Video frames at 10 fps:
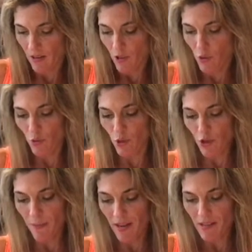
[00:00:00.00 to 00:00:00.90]
So do
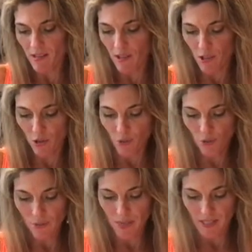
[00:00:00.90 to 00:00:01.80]
your best
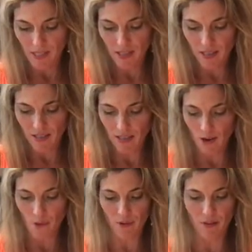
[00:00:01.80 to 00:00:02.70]
to mix it and
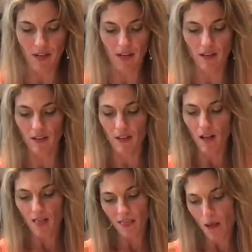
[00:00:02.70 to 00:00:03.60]
get rid of any
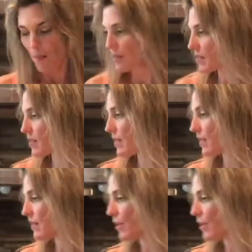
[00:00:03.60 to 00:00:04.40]
lumps.